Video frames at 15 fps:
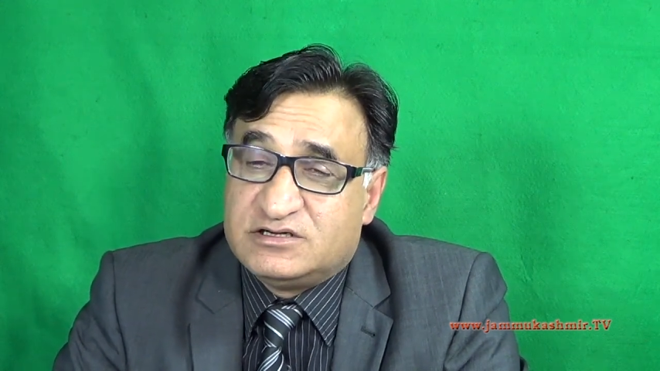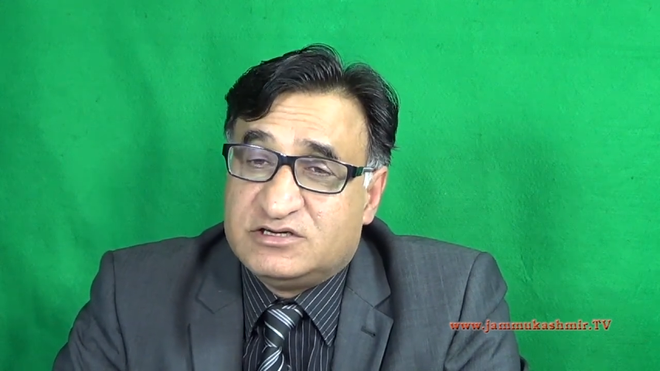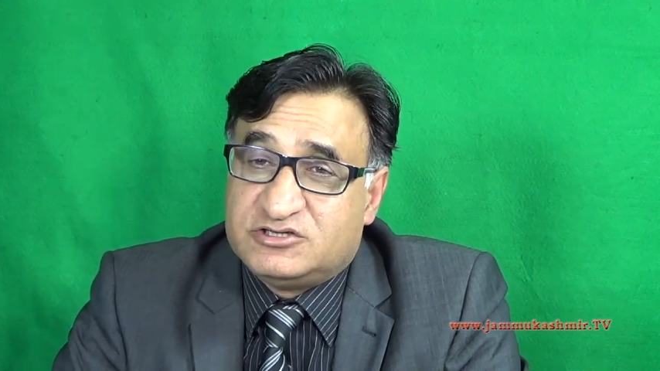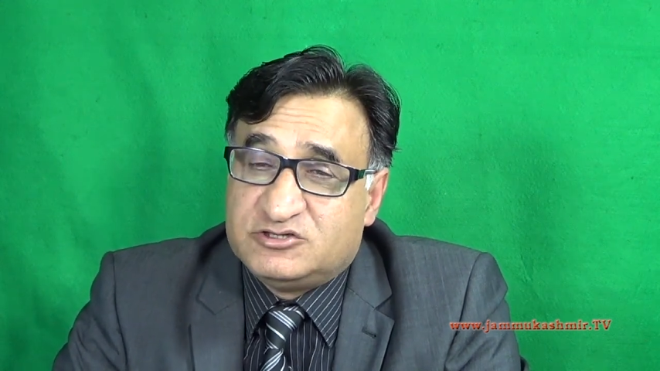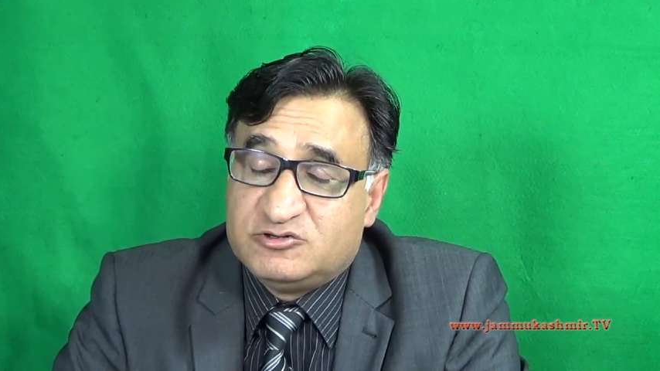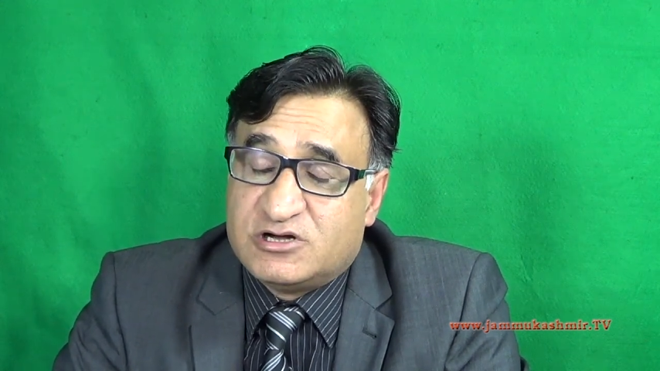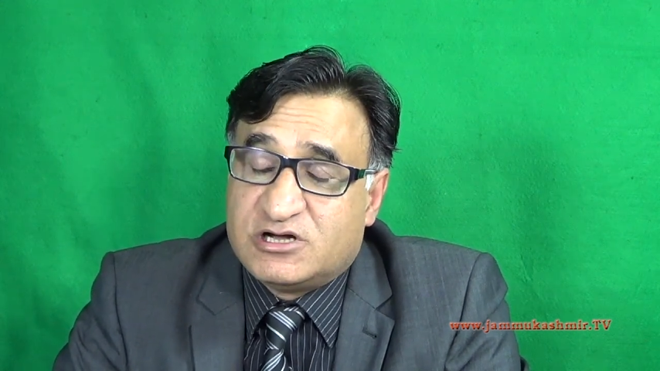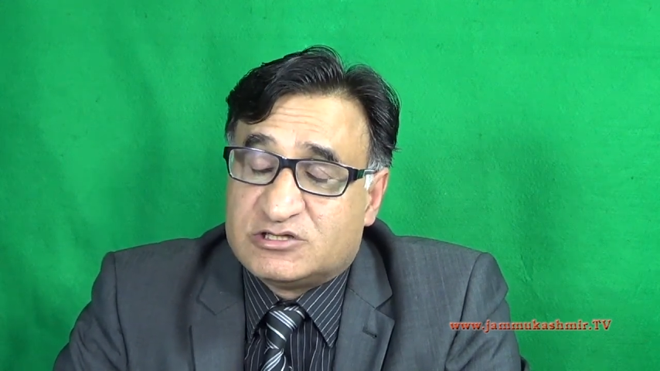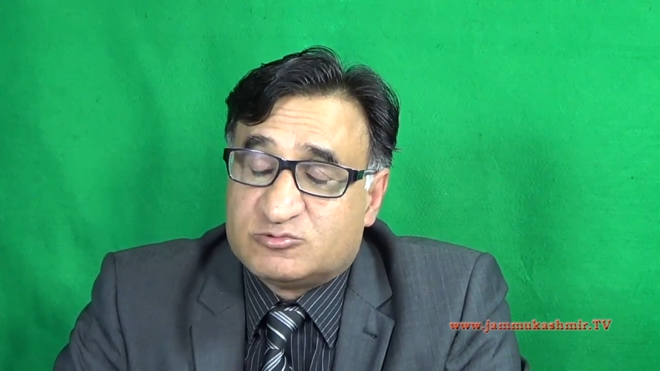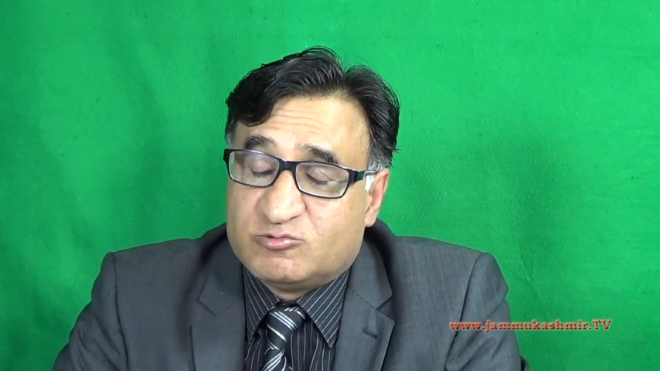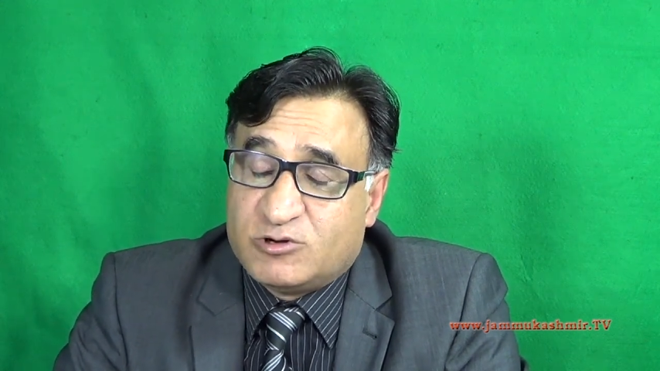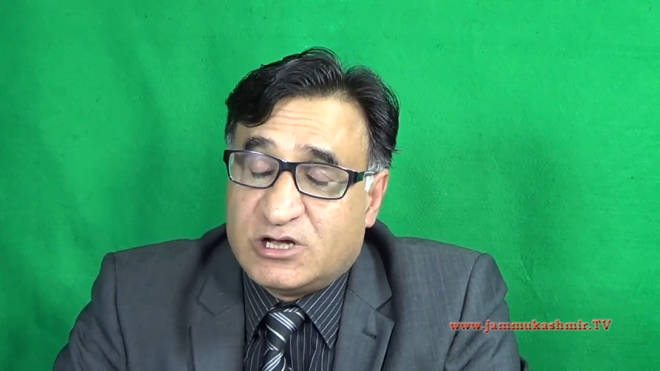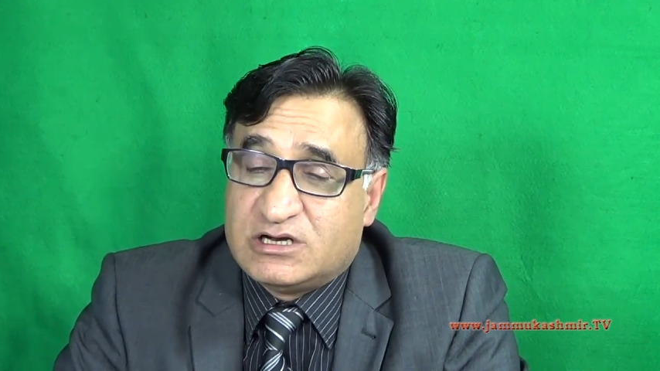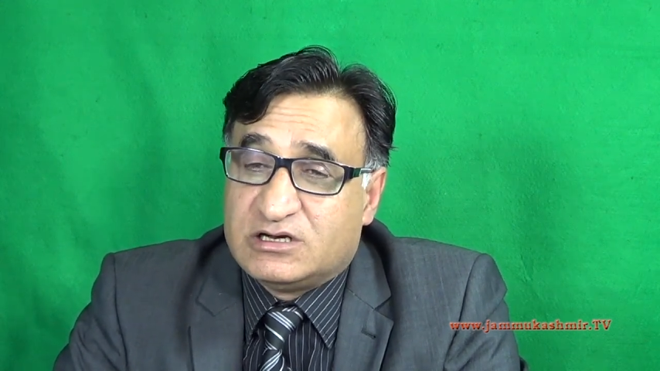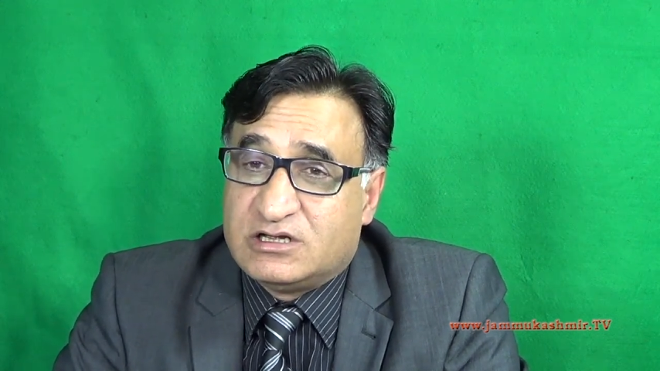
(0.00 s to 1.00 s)
well
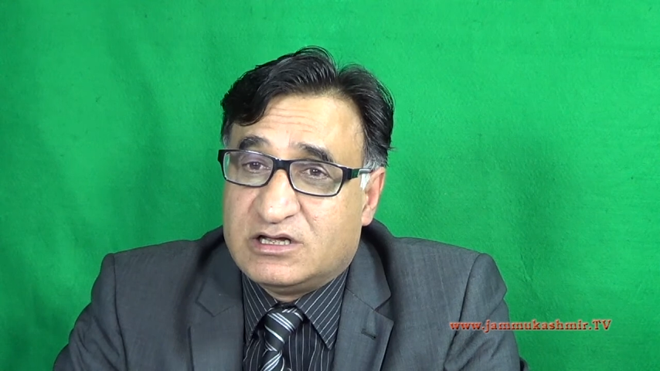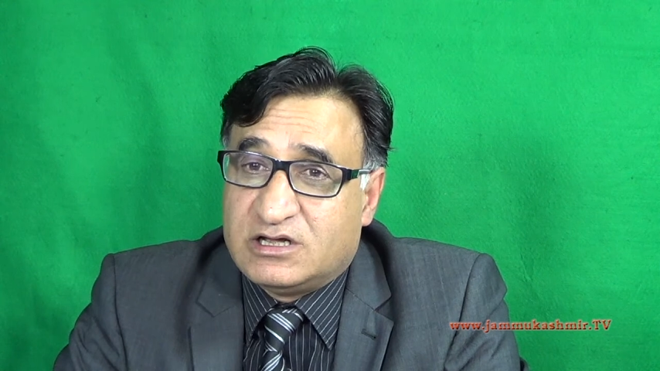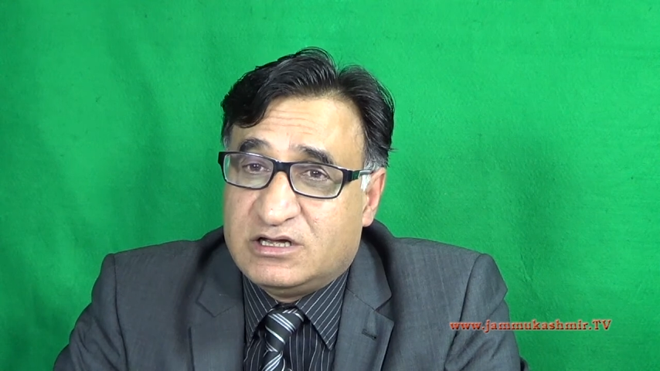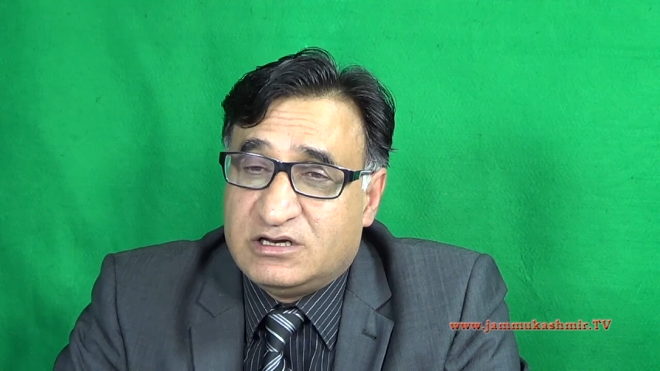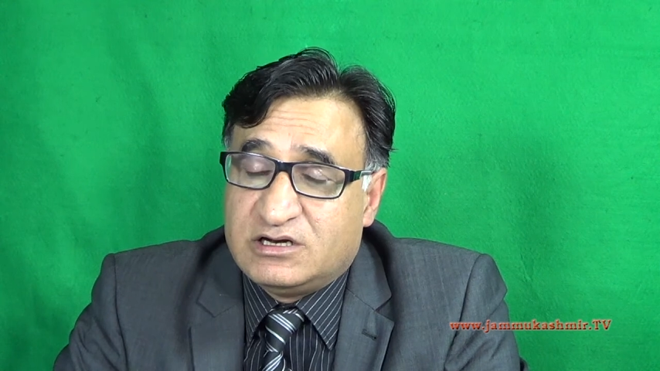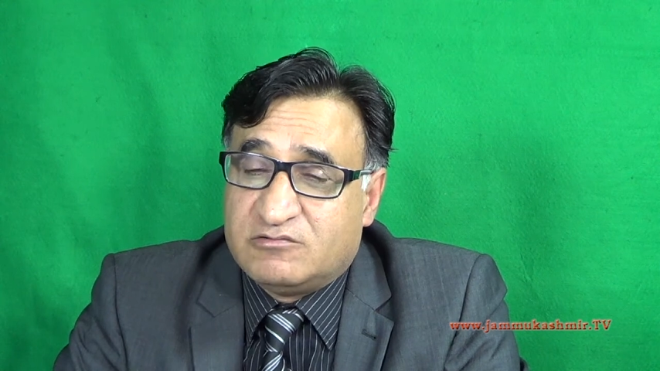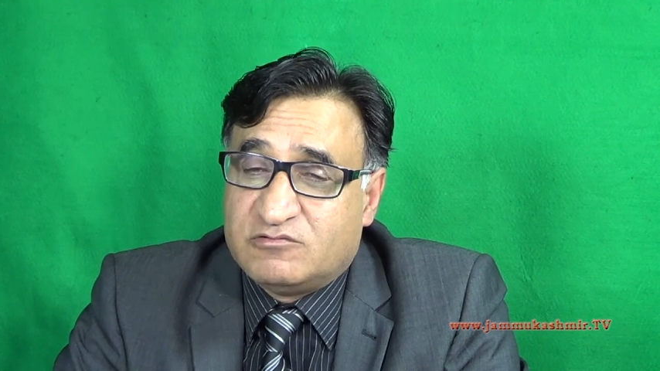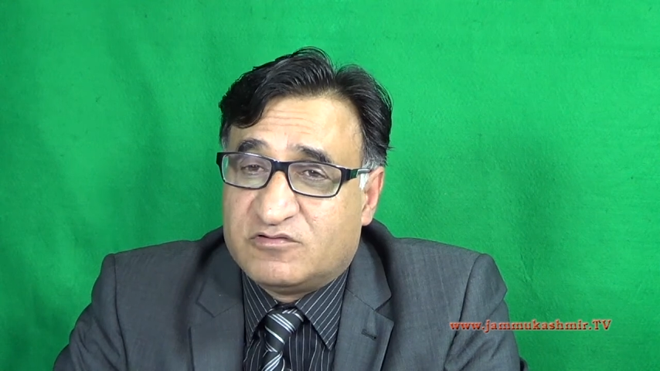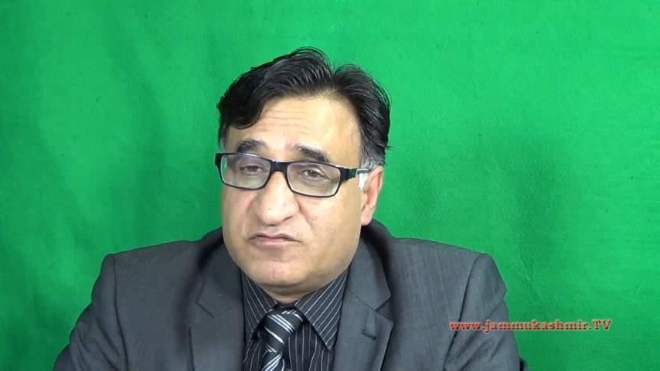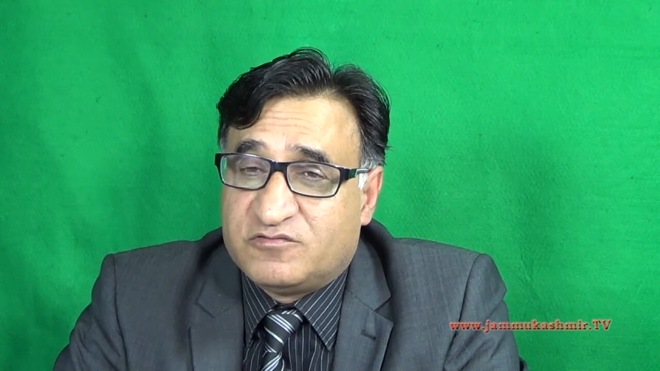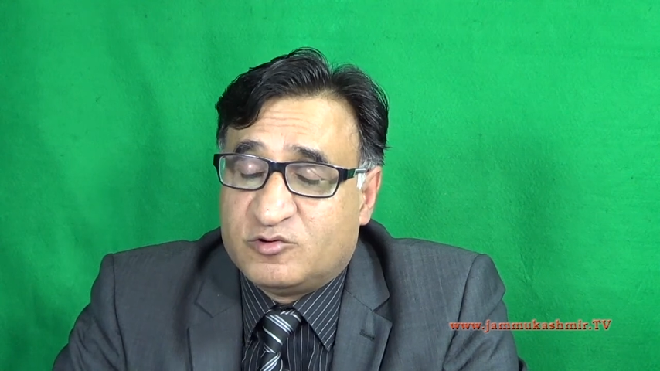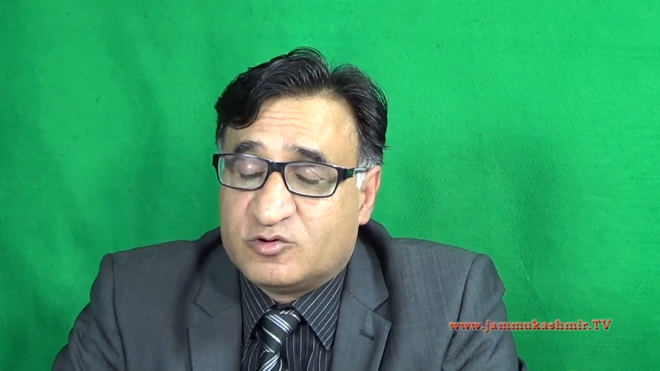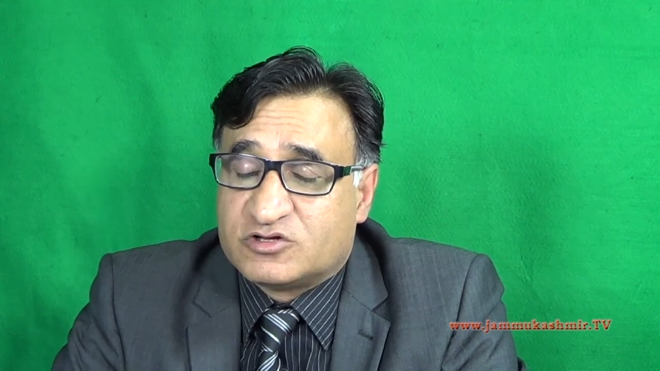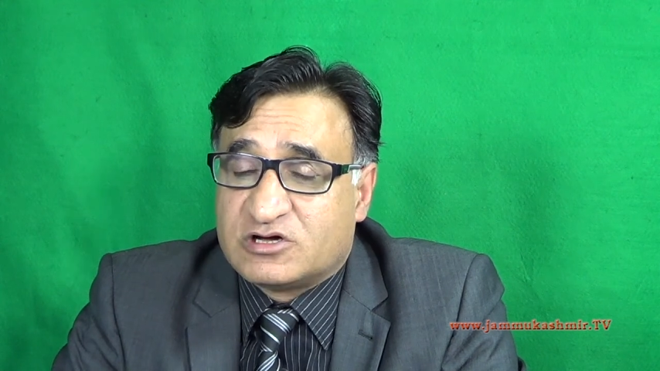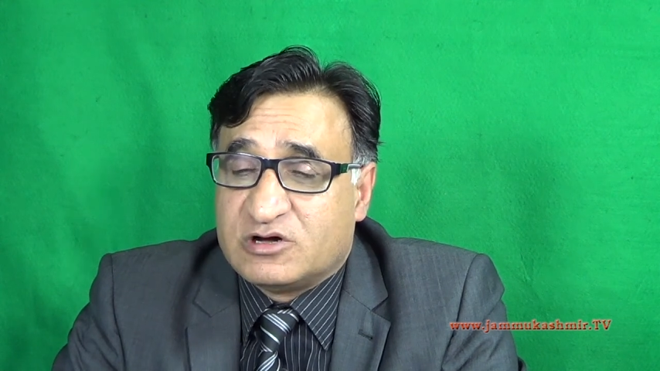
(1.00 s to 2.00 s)
in our forthcoming
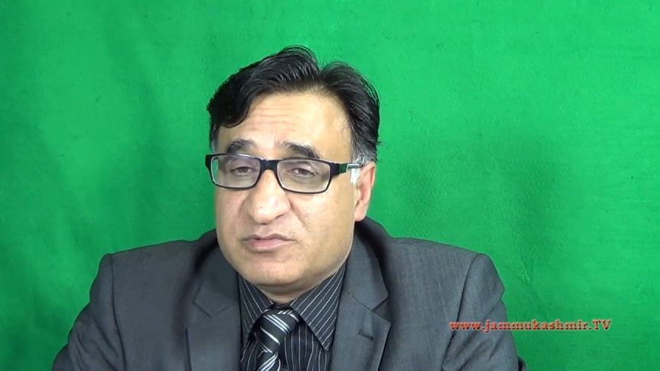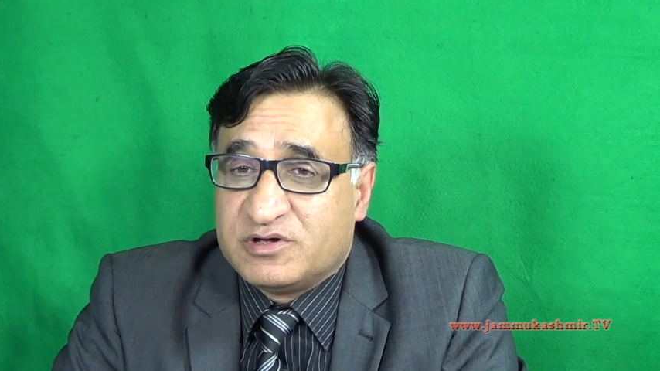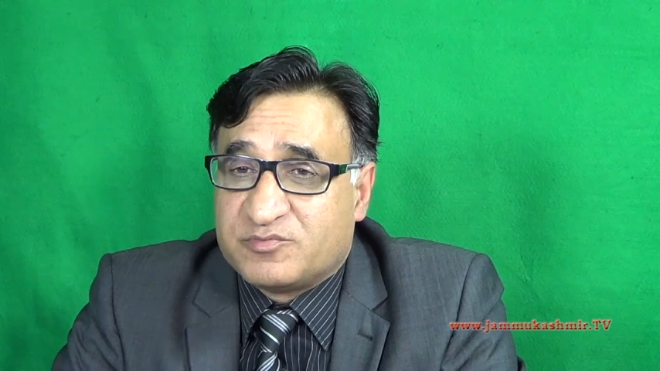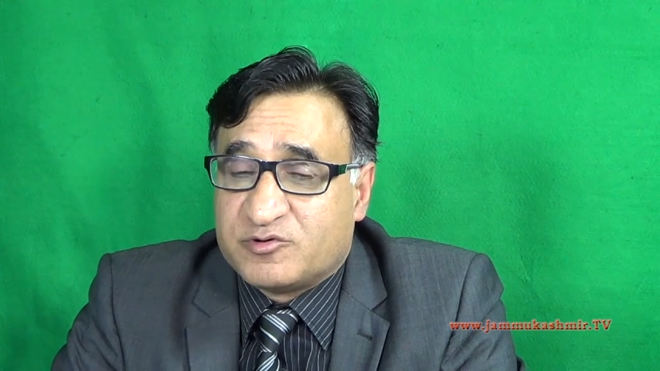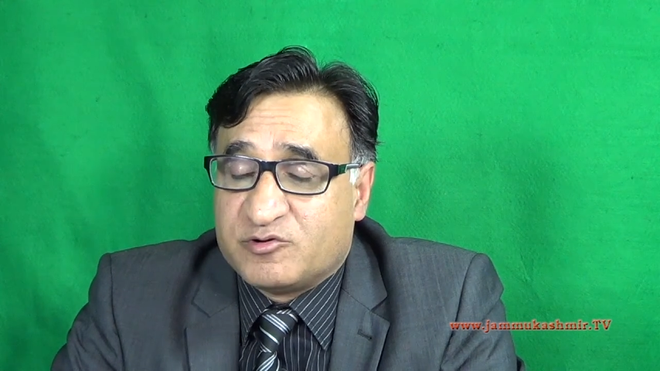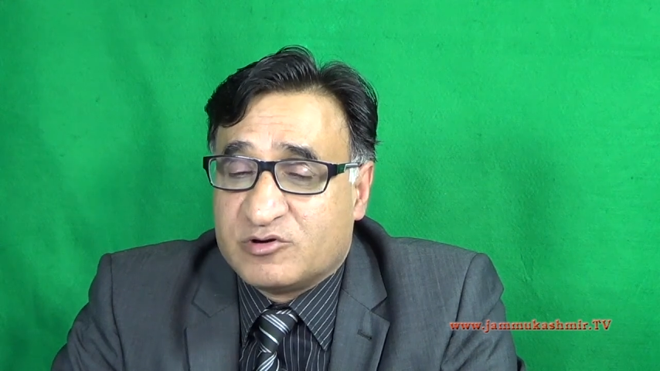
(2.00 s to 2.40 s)
programs.